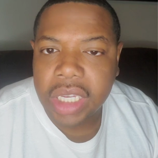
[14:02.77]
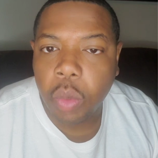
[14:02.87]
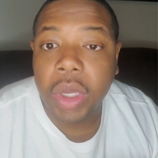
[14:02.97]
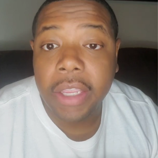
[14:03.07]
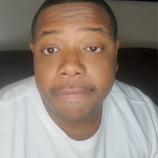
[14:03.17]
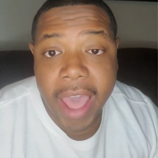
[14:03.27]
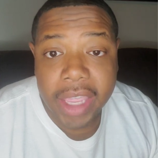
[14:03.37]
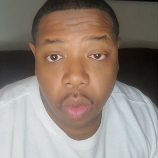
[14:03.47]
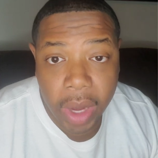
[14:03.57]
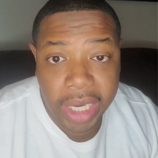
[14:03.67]
We
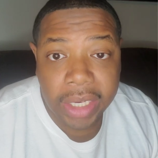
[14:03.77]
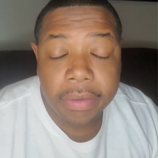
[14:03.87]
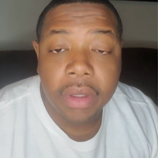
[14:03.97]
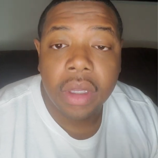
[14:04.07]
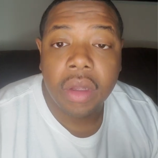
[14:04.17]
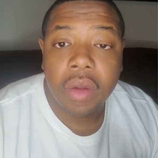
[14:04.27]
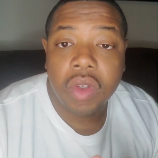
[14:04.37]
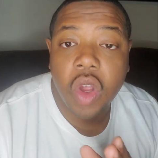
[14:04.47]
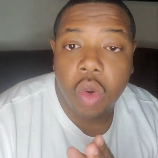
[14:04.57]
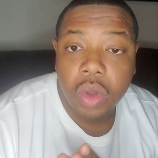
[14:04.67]
evaluated.
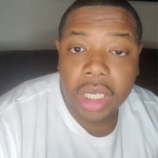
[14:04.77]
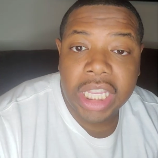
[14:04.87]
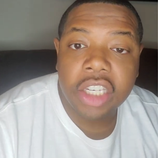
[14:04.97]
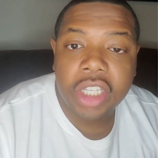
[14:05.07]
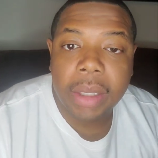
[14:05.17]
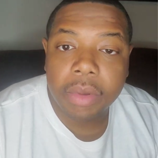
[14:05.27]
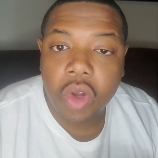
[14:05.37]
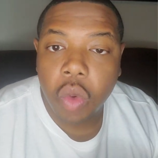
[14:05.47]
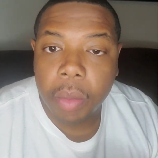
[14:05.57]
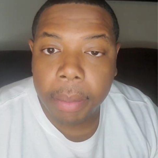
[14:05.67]
So the leadership,
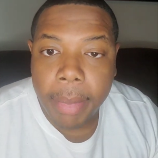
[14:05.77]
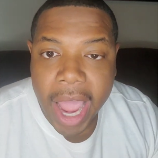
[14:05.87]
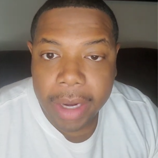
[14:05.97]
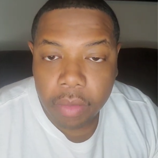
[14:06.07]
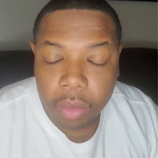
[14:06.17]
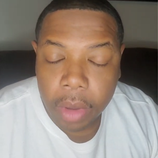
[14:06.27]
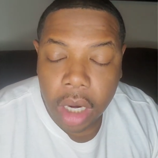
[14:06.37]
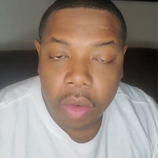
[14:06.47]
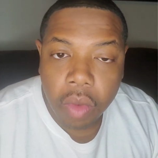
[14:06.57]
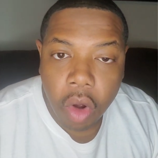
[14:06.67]
so my
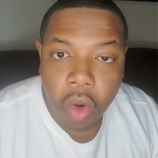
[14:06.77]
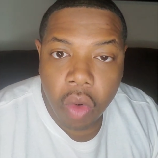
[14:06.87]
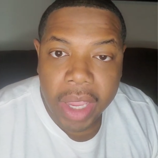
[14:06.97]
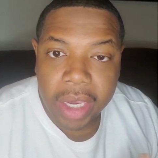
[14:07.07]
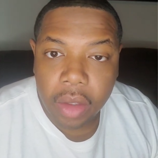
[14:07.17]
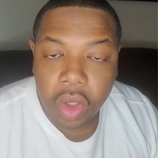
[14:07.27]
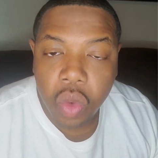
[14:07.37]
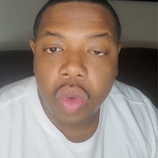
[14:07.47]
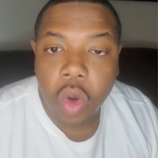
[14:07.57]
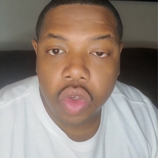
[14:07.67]
role and
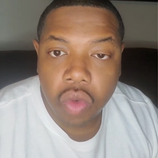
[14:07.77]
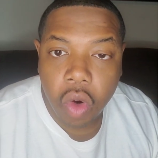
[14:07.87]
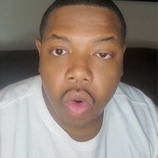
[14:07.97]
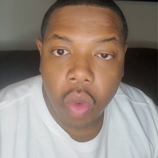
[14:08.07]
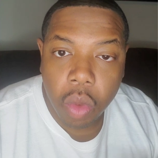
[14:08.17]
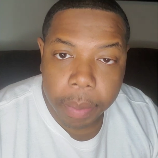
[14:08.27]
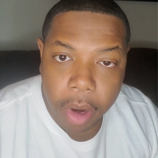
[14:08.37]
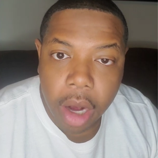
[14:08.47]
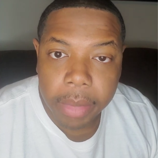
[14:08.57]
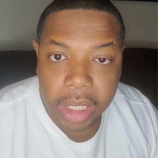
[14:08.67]
Hugo's role were
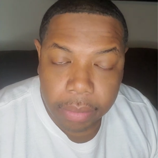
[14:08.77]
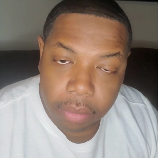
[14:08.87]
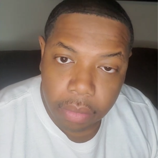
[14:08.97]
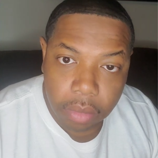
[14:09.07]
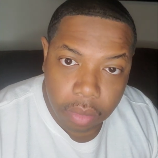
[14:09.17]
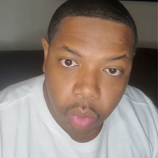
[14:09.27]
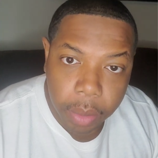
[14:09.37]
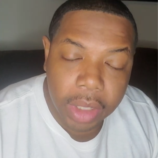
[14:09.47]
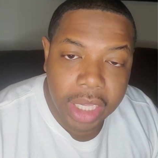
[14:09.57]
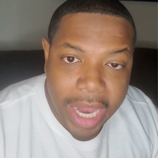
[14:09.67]
permanent. We
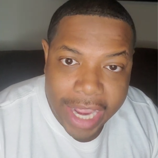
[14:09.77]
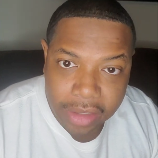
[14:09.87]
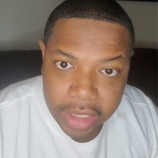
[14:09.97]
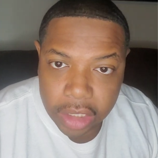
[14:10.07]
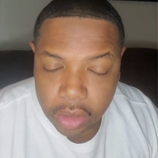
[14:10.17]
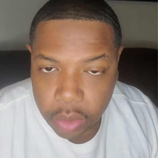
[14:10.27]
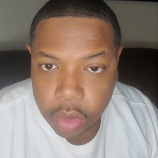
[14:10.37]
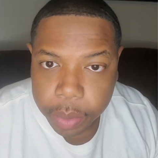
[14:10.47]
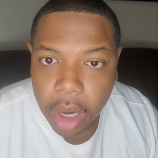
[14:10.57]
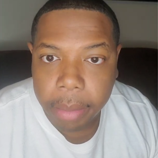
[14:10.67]
were the class leaders. It was
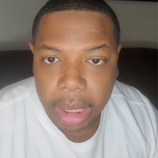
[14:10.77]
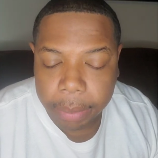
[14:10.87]
permanent.